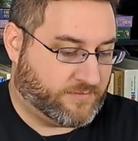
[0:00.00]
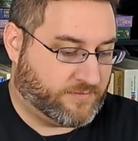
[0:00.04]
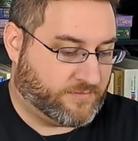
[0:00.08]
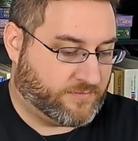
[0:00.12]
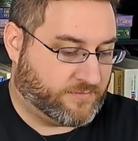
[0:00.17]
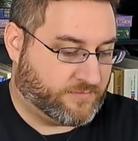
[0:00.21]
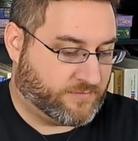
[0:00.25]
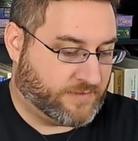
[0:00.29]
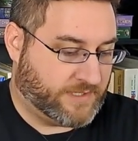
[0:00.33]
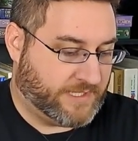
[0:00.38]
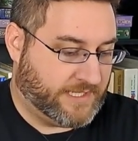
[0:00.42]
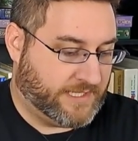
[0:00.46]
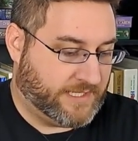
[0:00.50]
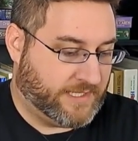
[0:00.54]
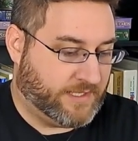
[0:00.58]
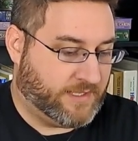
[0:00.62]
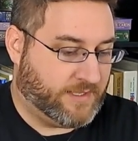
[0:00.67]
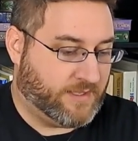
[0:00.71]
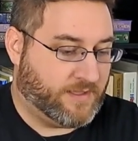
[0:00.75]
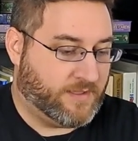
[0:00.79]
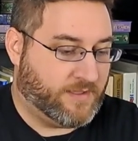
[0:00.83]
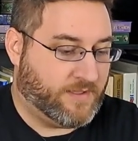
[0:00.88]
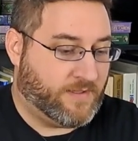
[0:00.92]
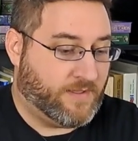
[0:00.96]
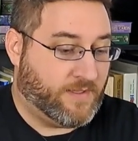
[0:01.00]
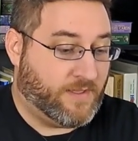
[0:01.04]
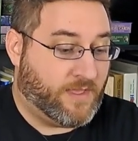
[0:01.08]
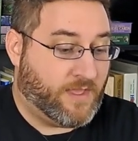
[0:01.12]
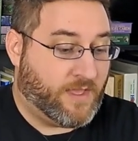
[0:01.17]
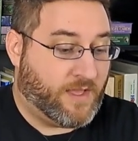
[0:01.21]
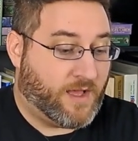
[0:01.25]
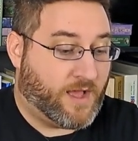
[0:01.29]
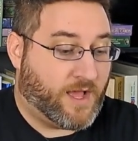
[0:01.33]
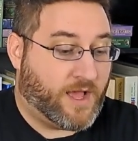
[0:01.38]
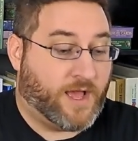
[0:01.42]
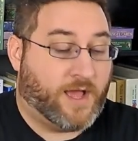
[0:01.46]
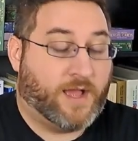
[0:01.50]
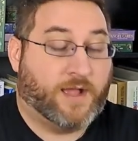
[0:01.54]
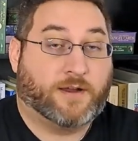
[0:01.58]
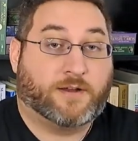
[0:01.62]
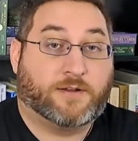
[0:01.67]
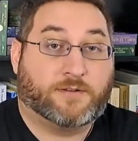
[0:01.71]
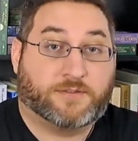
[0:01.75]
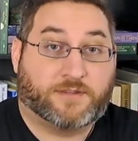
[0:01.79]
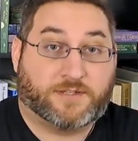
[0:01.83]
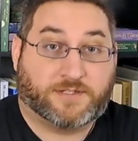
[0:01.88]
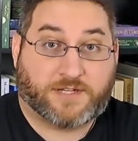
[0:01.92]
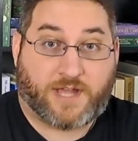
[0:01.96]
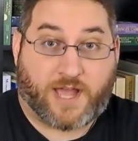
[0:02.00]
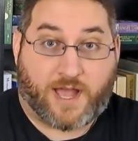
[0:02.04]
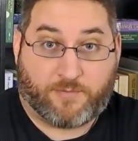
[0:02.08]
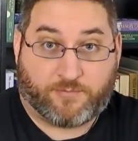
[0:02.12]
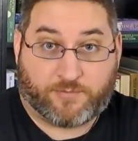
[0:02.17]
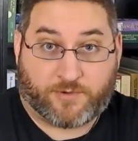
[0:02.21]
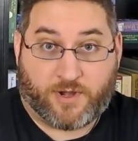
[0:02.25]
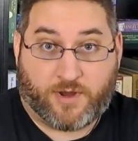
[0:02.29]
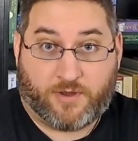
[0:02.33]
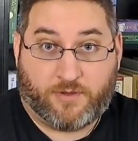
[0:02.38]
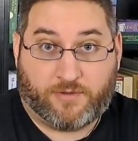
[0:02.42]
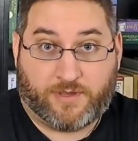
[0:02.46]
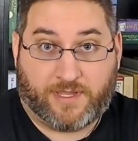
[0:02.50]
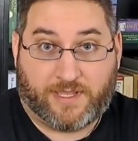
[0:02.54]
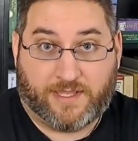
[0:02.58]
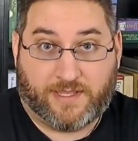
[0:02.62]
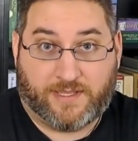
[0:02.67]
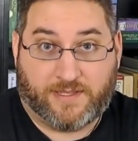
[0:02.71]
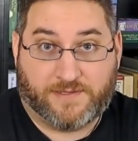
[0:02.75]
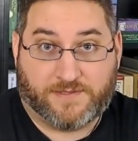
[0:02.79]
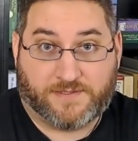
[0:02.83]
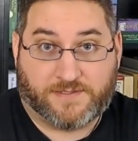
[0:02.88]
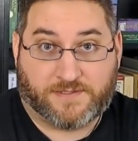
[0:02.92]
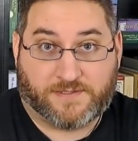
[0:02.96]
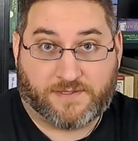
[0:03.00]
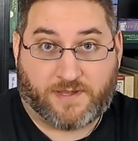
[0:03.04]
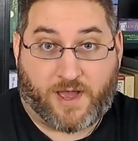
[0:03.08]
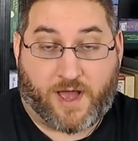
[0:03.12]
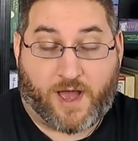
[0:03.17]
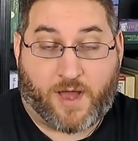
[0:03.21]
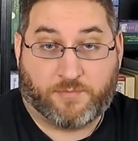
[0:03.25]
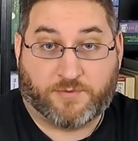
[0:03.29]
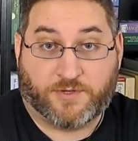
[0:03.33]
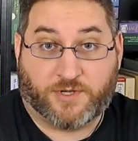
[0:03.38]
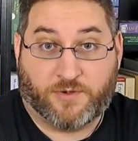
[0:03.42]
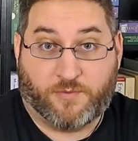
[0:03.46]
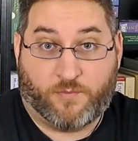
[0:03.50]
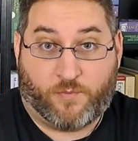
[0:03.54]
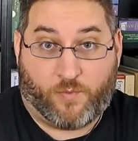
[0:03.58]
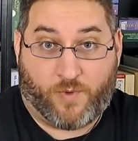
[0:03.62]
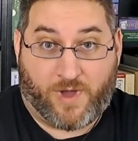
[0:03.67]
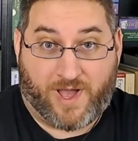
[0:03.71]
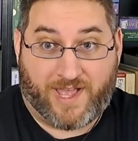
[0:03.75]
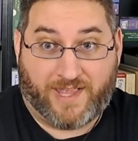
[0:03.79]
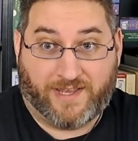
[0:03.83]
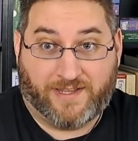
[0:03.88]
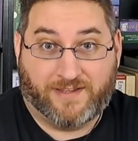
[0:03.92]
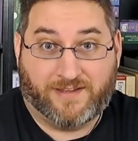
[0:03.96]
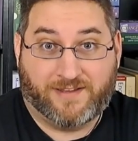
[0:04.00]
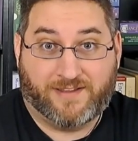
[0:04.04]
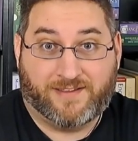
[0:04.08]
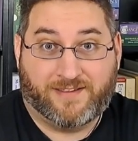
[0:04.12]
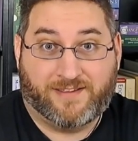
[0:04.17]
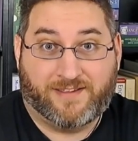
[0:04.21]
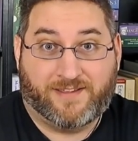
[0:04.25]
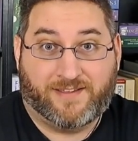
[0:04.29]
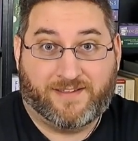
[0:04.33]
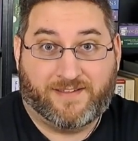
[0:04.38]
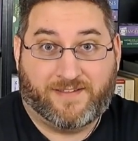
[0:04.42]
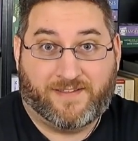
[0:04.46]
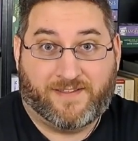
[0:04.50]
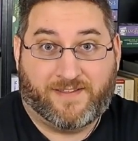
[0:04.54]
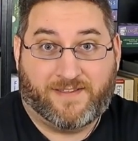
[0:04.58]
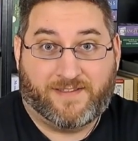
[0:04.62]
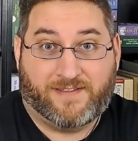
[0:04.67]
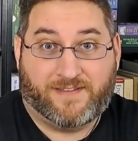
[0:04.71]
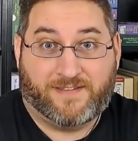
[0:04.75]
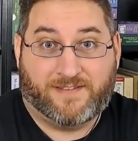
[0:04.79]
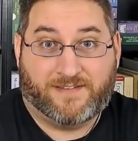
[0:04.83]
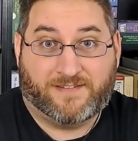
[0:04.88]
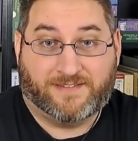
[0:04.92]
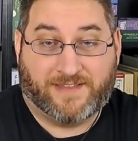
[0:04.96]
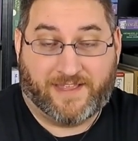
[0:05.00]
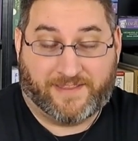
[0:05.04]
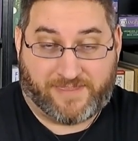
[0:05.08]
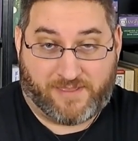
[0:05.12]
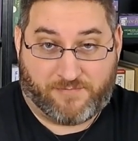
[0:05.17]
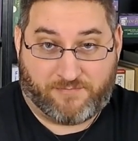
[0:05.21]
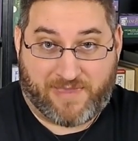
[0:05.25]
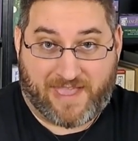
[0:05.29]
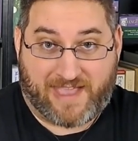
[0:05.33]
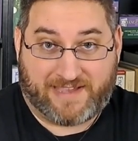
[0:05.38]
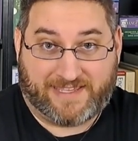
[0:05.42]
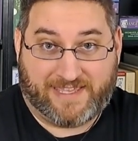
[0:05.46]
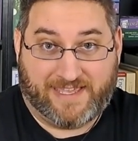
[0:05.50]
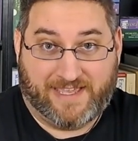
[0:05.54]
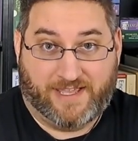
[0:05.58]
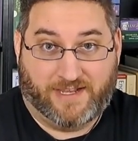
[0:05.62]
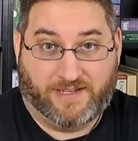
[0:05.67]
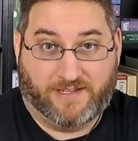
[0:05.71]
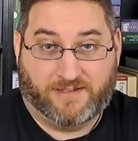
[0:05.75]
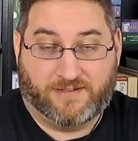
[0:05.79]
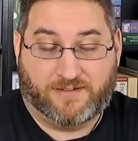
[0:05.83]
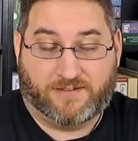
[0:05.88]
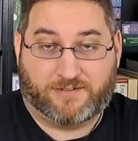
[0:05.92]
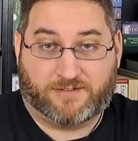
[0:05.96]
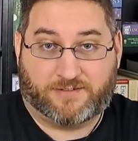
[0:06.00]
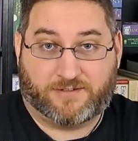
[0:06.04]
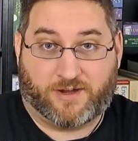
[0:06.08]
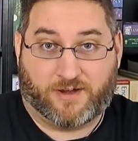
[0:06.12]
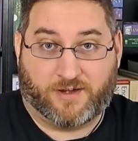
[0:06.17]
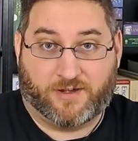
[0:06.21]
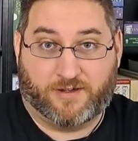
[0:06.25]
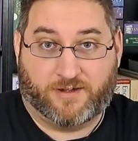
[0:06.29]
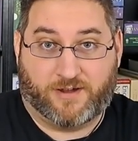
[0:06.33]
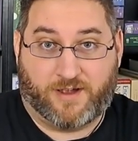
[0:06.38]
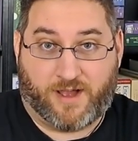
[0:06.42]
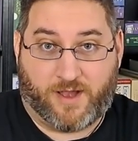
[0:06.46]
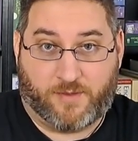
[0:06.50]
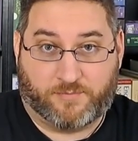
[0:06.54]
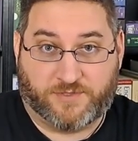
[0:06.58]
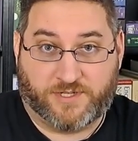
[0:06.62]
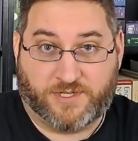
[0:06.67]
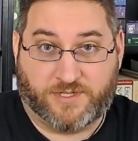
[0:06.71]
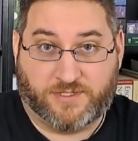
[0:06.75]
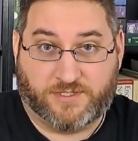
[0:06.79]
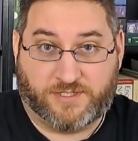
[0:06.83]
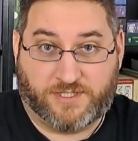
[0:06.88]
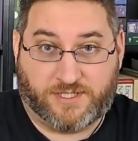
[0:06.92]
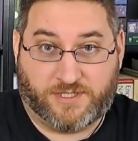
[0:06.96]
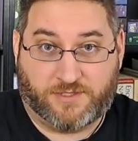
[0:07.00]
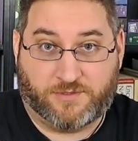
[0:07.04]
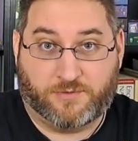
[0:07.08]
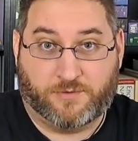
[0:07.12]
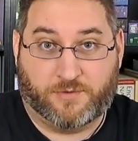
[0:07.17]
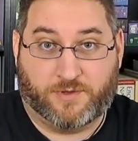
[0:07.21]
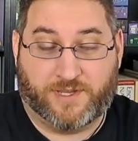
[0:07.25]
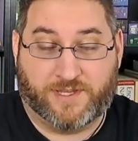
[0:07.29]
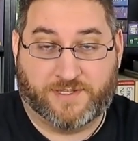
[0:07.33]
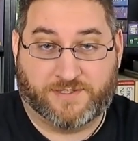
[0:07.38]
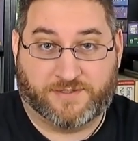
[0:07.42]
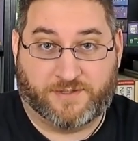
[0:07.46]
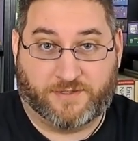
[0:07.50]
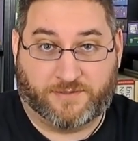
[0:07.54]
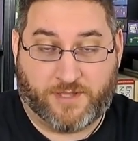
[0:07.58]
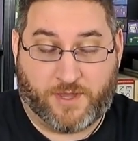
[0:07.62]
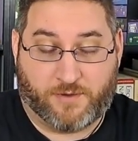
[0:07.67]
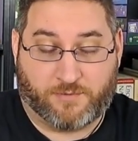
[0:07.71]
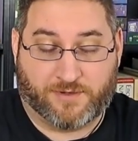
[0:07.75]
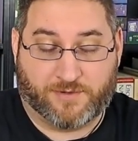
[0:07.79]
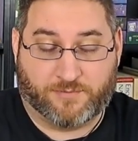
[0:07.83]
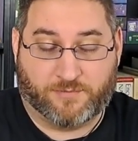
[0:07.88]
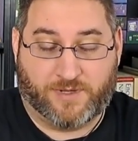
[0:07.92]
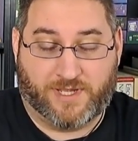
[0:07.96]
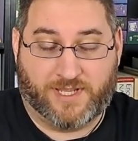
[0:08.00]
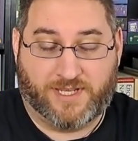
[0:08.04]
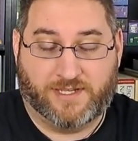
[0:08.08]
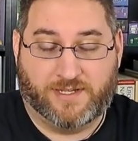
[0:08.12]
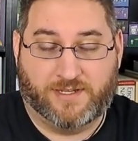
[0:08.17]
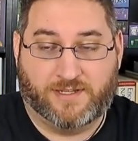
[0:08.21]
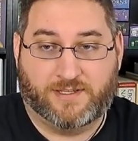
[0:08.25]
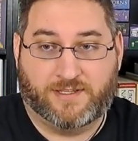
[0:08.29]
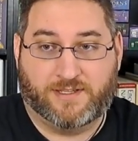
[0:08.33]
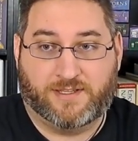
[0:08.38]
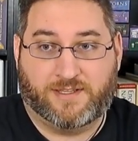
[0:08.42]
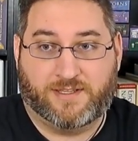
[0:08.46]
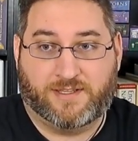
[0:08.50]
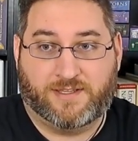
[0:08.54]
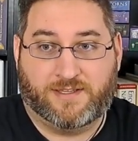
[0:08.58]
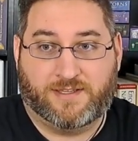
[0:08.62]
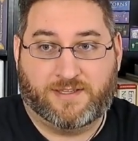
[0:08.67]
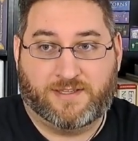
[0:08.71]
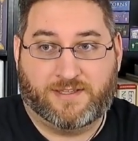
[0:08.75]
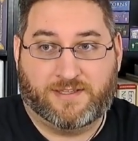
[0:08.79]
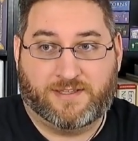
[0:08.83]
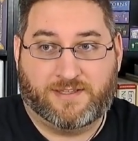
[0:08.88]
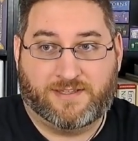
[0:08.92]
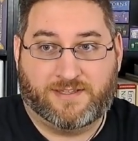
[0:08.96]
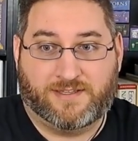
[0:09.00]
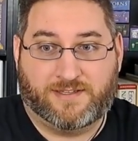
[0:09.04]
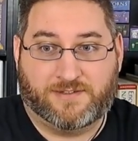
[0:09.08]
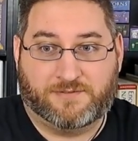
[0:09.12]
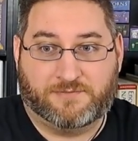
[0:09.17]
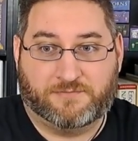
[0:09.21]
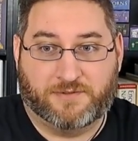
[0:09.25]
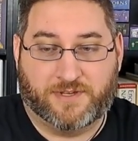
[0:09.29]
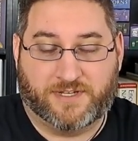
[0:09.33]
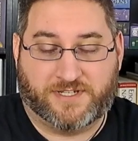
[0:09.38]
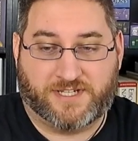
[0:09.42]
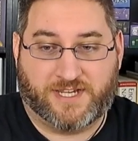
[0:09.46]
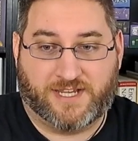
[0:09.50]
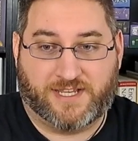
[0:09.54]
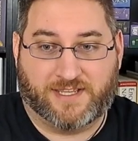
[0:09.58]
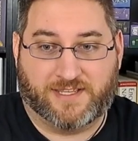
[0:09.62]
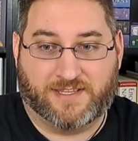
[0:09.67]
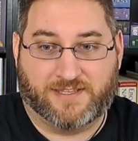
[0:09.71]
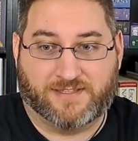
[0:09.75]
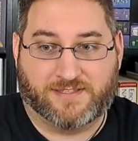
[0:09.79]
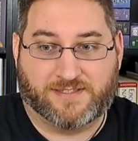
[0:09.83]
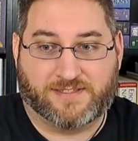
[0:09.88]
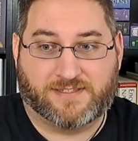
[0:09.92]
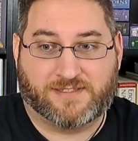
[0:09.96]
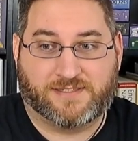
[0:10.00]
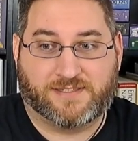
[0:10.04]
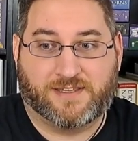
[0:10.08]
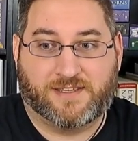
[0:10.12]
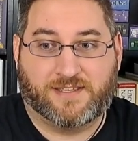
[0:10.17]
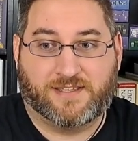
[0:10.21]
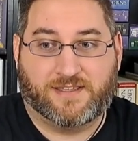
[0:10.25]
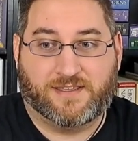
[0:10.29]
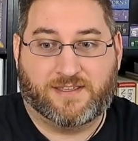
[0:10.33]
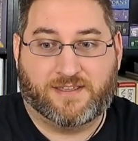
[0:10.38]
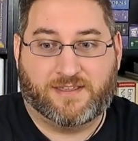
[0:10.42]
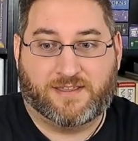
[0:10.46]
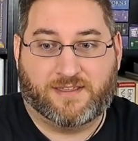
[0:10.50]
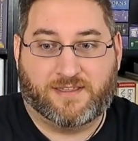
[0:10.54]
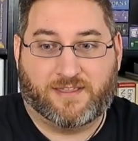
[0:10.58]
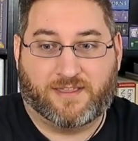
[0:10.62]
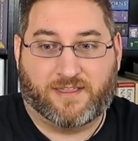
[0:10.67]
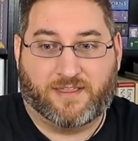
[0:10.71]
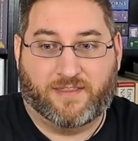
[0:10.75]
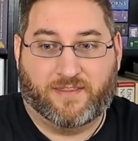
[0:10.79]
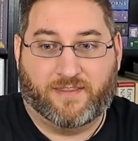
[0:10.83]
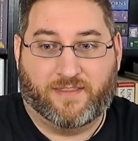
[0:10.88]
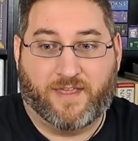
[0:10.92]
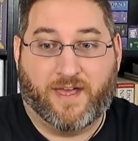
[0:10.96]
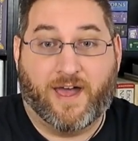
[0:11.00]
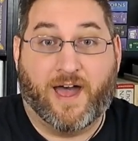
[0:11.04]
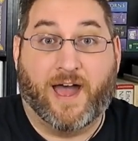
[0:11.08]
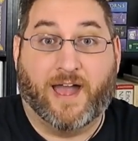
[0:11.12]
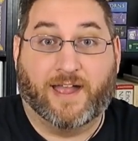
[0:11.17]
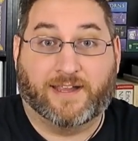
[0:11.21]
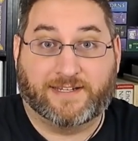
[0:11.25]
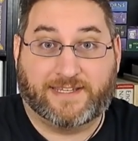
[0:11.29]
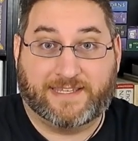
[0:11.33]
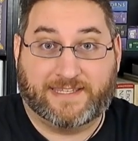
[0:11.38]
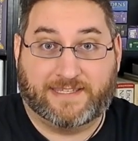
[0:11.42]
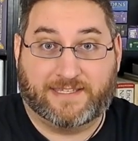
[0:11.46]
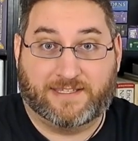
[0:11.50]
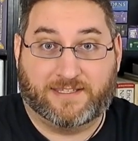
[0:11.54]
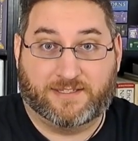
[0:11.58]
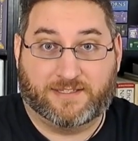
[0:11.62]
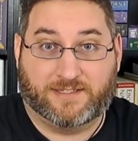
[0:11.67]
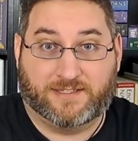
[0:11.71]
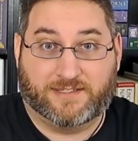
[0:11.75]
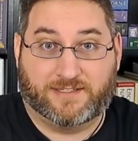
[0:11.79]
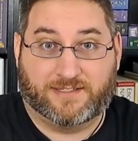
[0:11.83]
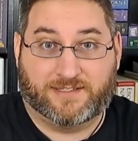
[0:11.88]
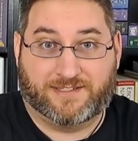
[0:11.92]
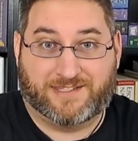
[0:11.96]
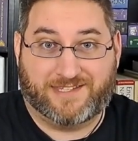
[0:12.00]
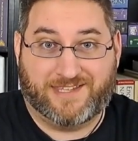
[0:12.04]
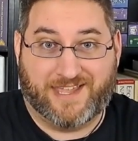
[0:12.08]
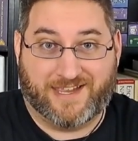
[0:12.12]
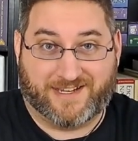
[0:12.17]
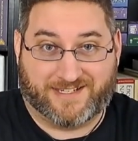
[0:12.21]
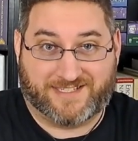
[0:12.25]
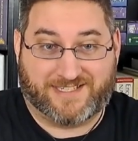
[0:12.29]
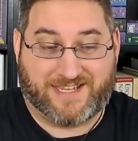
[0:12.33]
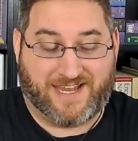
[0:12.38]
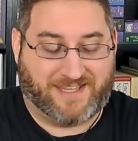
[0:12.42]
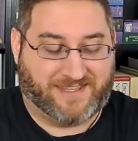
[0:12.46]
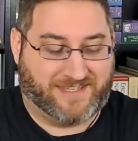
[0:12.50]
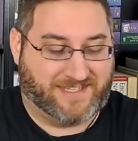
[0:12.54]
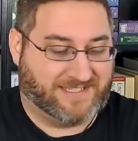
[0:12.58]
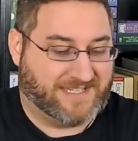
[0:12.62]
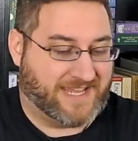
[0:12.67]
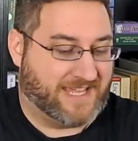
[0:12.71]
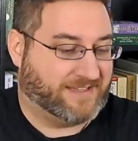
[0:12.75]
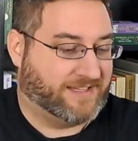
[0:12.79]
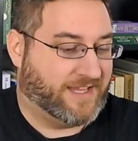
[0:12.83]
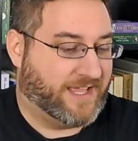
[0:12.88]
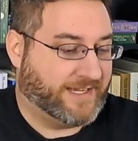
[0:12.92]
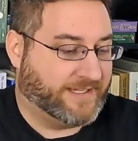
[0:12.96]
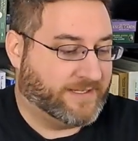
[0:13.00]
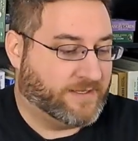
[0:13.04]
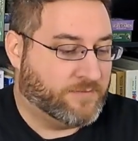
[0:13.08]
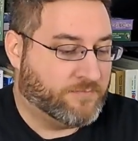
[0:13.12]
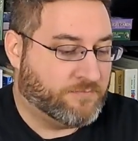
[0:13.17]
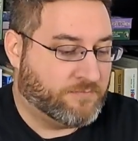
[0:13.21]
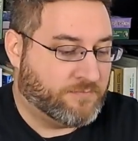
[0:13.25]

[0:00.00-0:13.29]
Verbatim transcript: three. Uh, the top row is option one, let them back in. Card option two is the lower one, which is uh, extend the deadline.